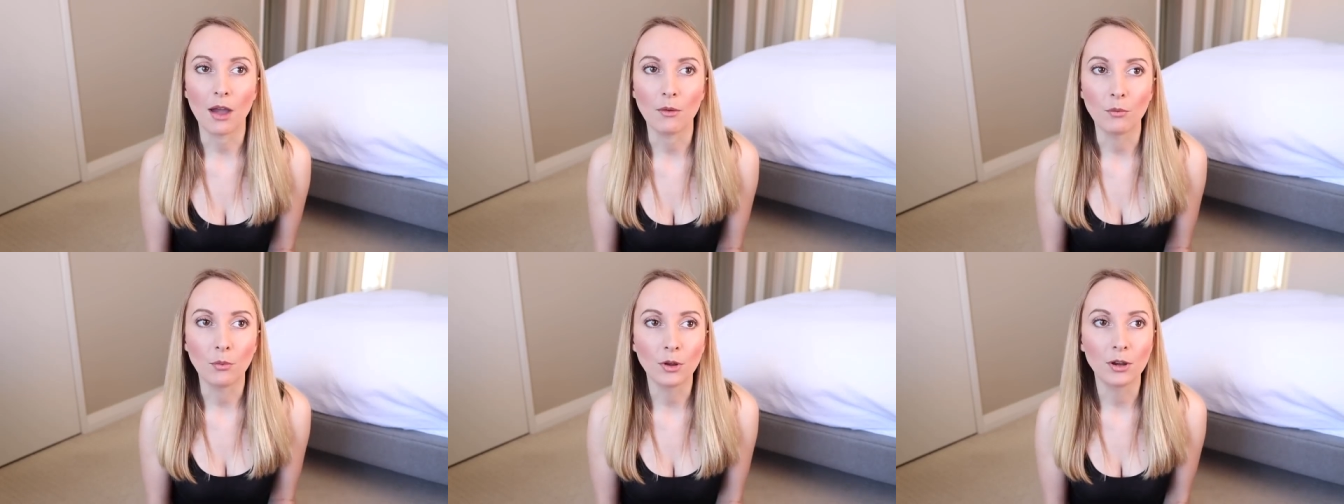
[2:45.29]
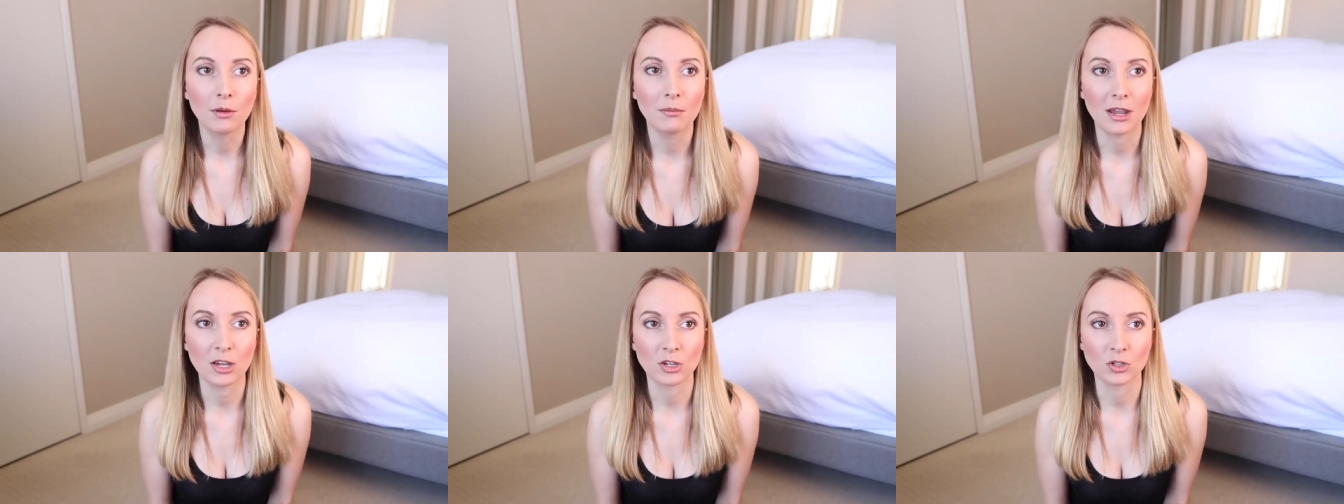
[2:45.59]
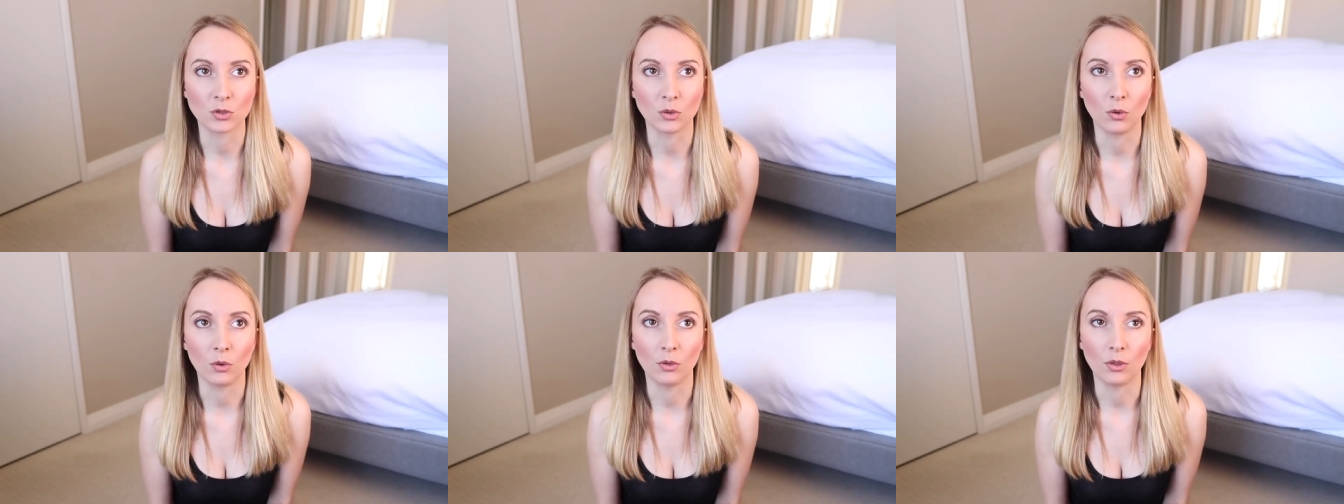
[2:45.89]
I want to make
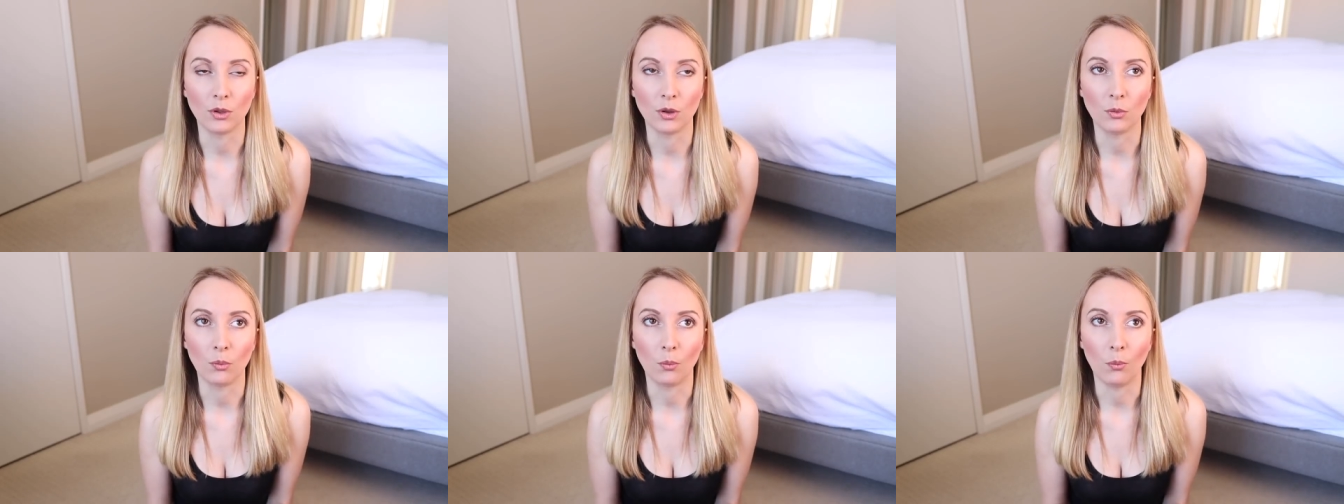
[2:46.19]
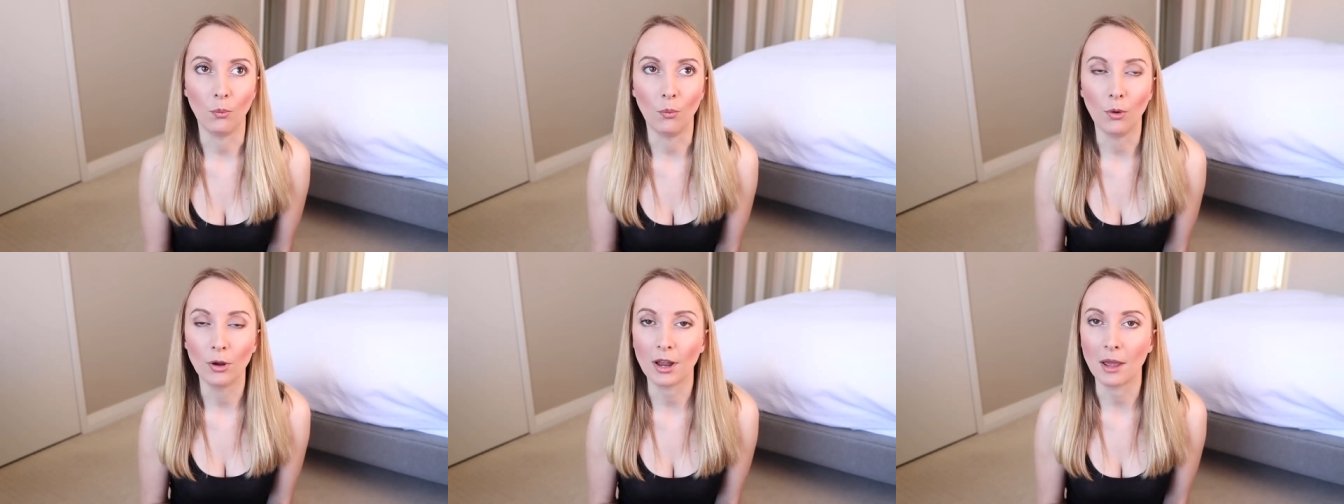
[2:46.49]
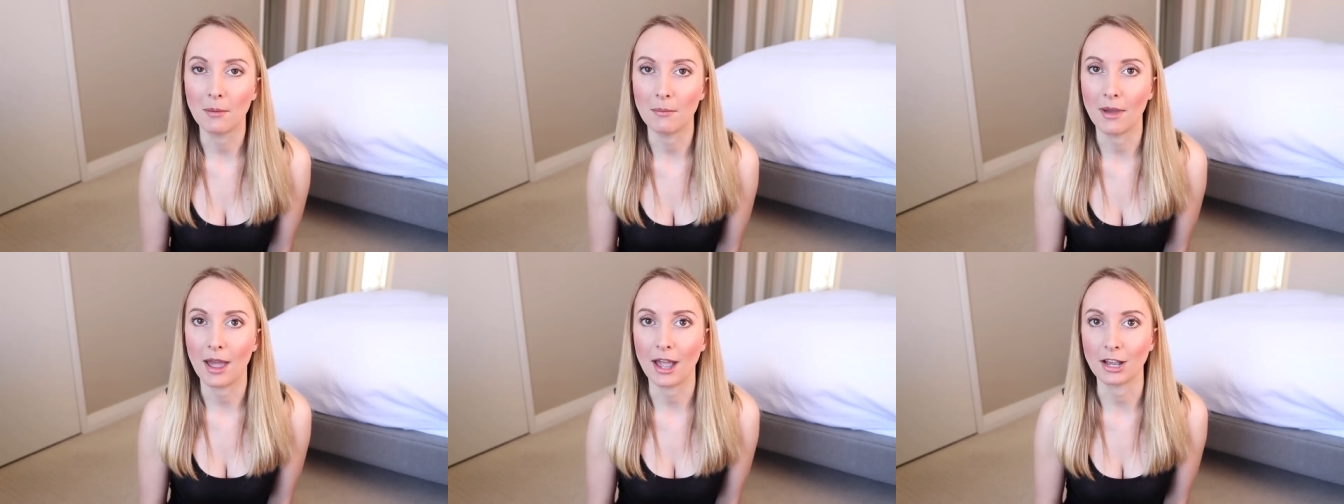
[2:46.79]
sure that what
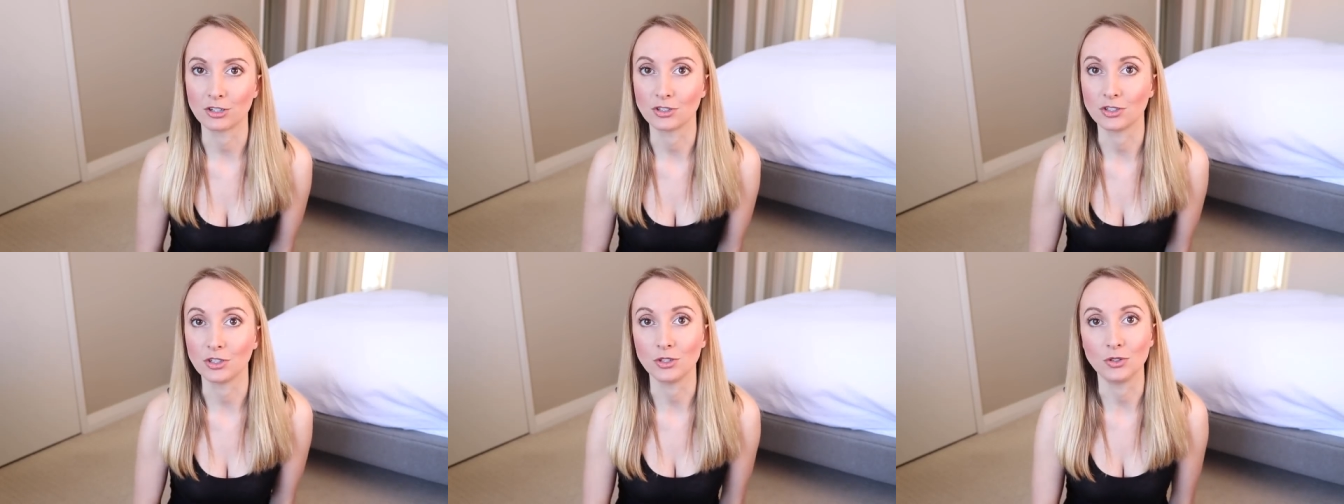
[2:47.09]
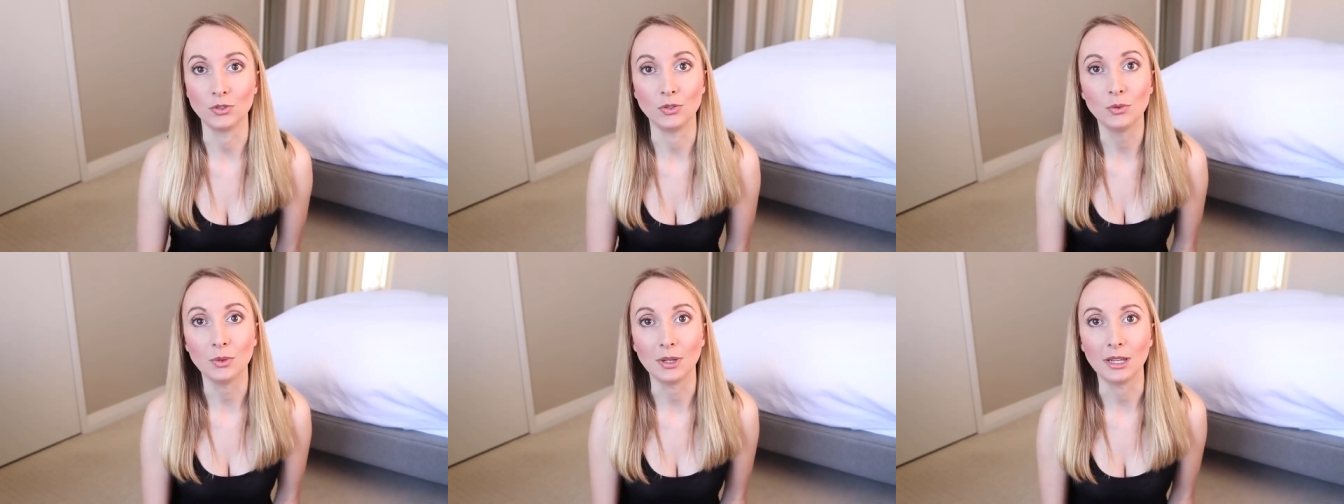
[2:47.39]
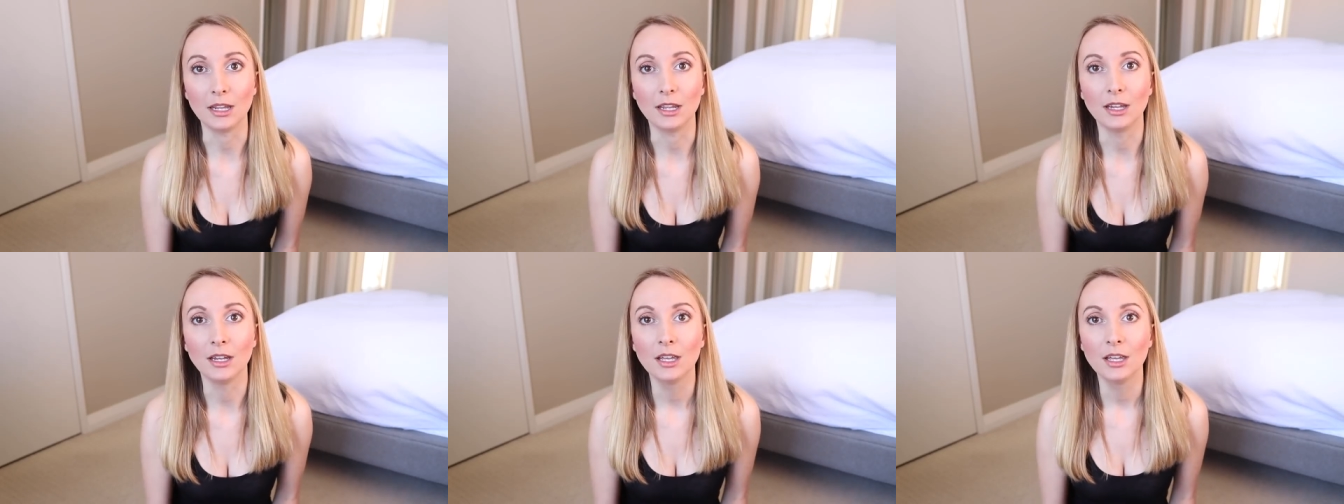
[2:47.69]
I'm actually
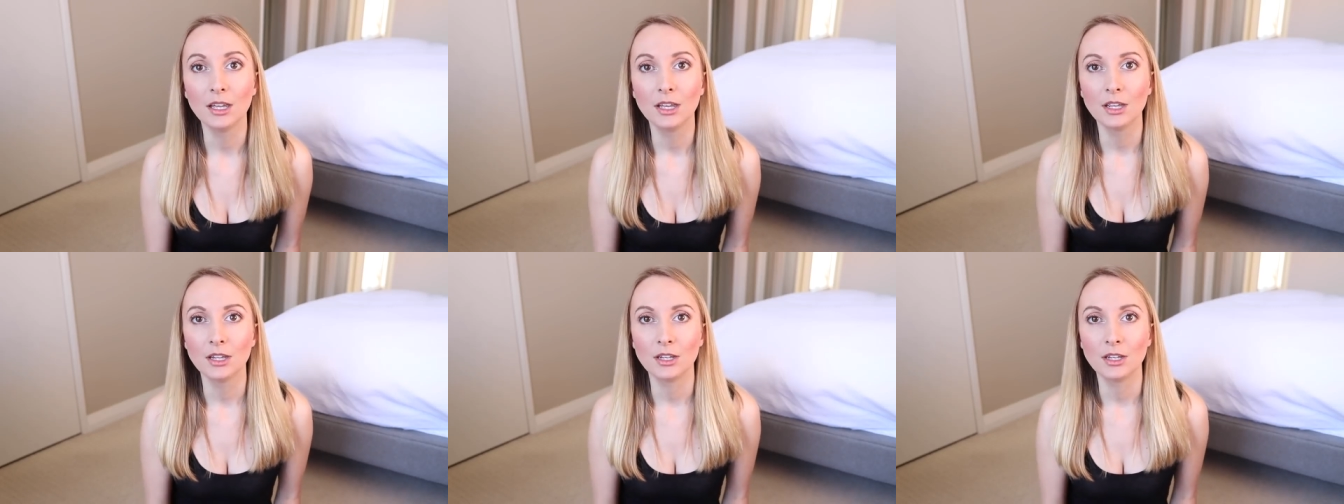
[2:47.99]
doing